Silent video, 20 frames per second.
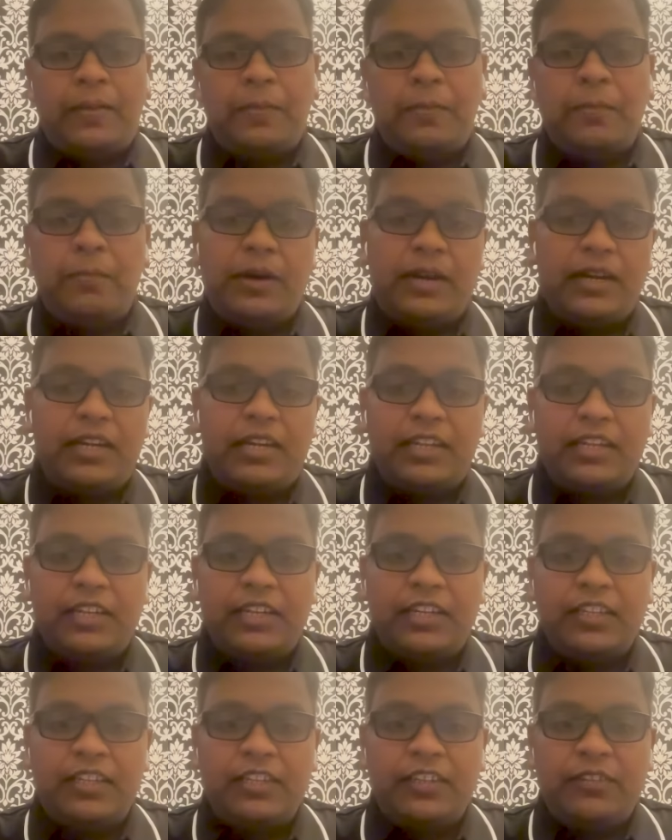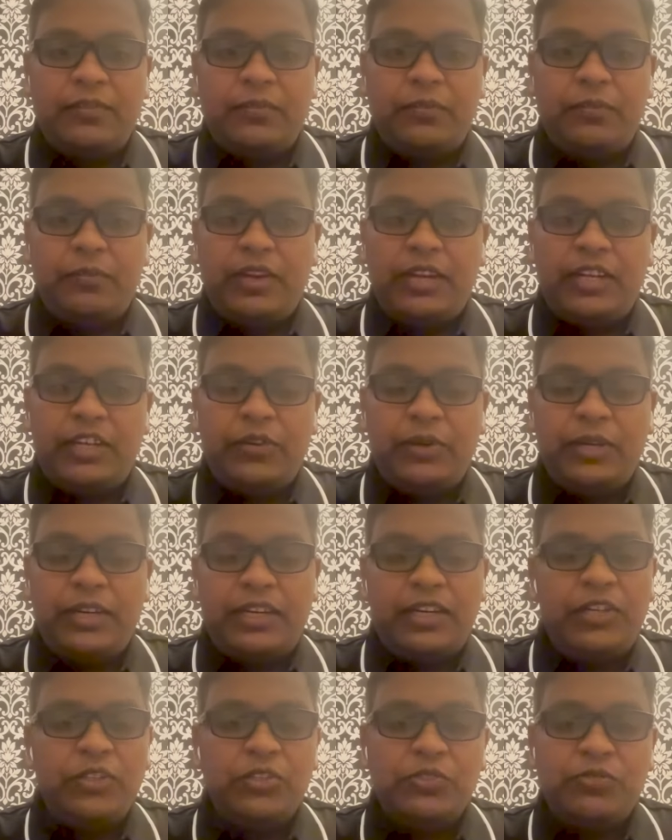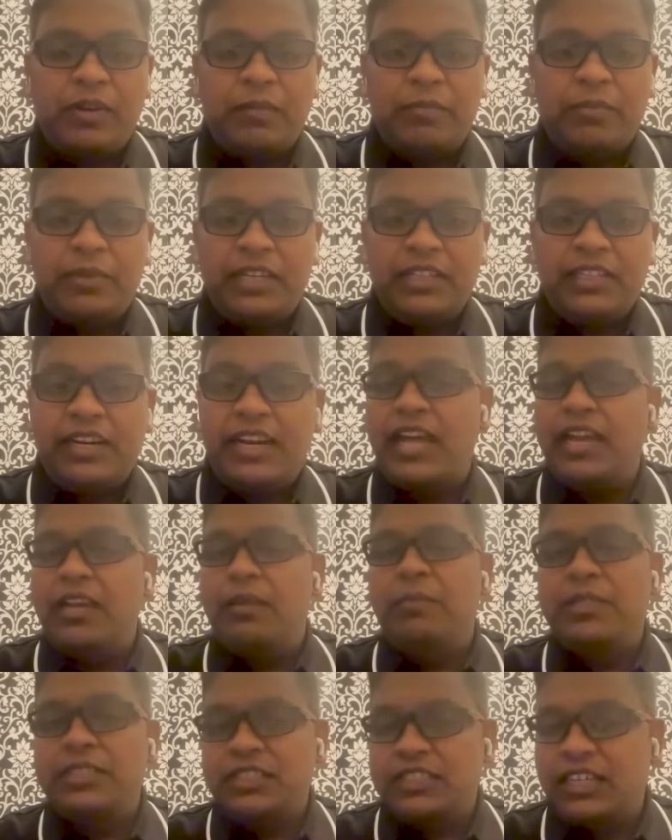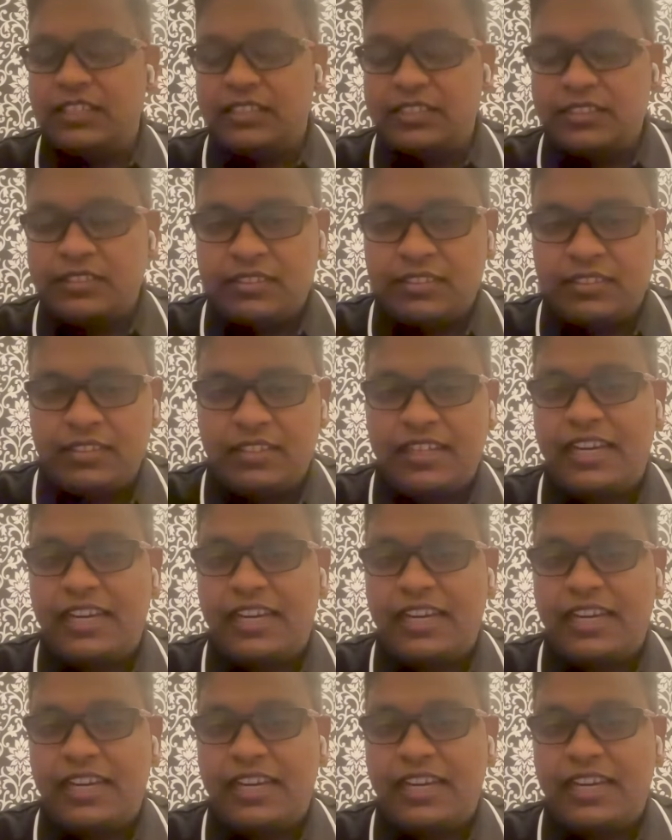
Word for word: But when you introduce Web3, the dynamics change.